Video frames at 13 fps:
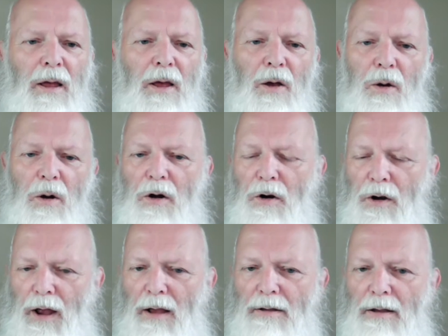God
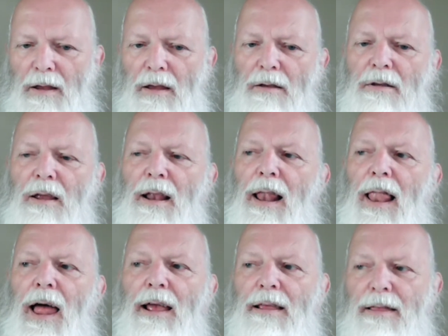created it
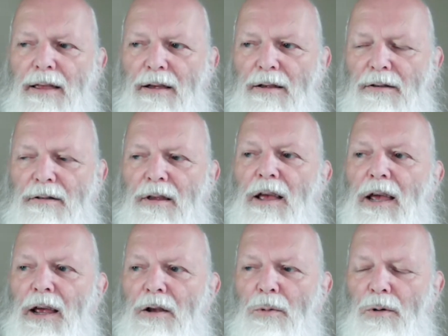like this.
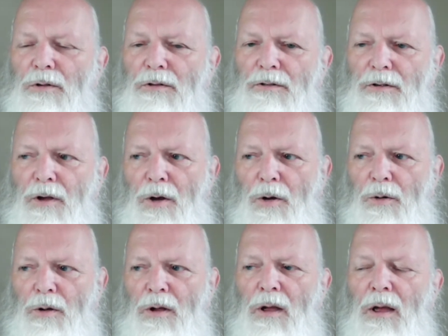It was so.
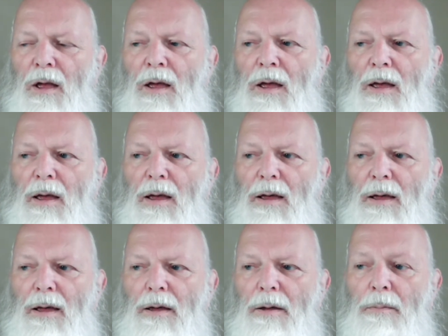
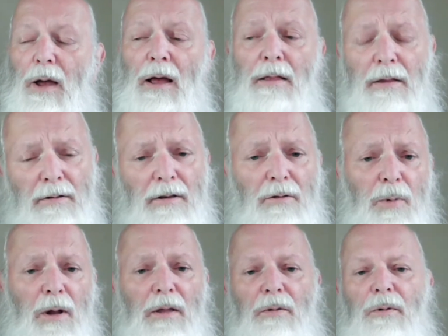And this is
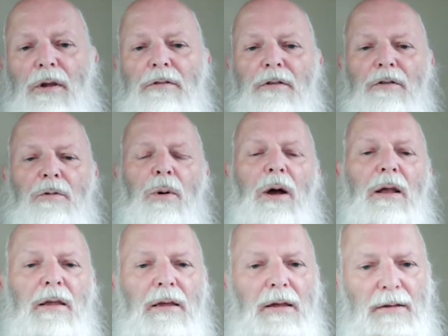one of the reasons why
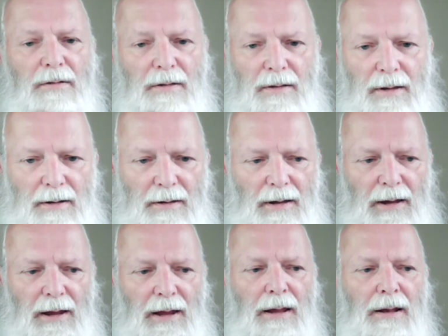it is that
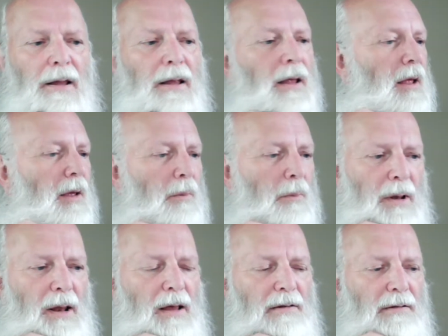in
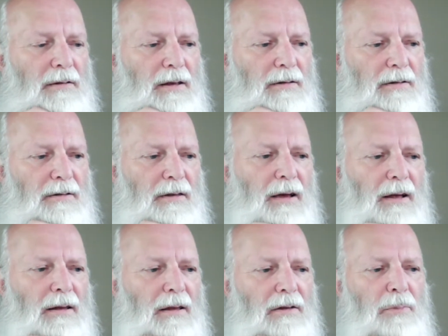monastic
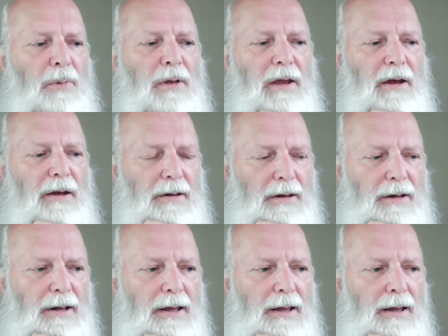societies,
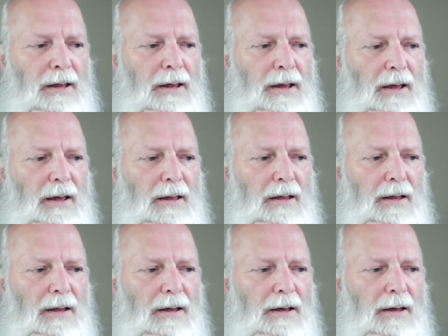particularly,
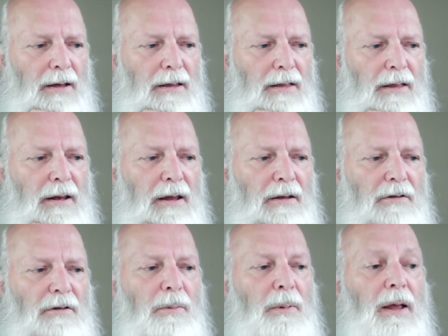there
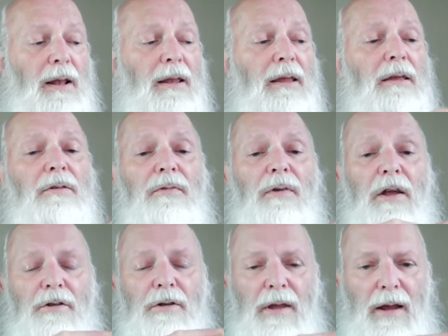tends to be at least
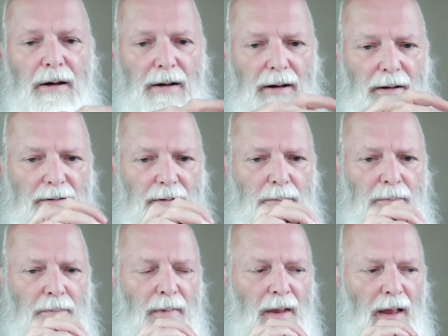vegetarianism,
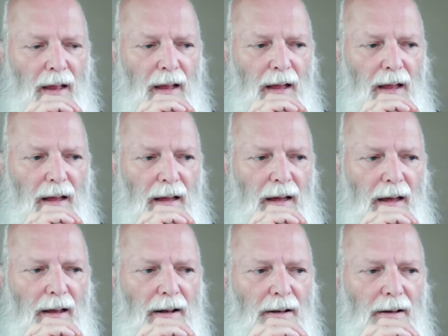
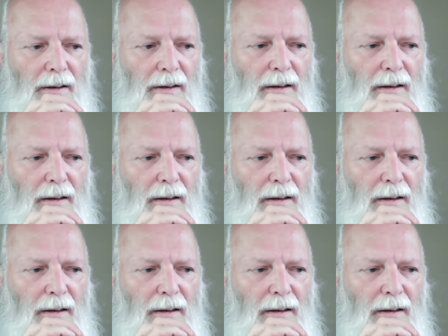and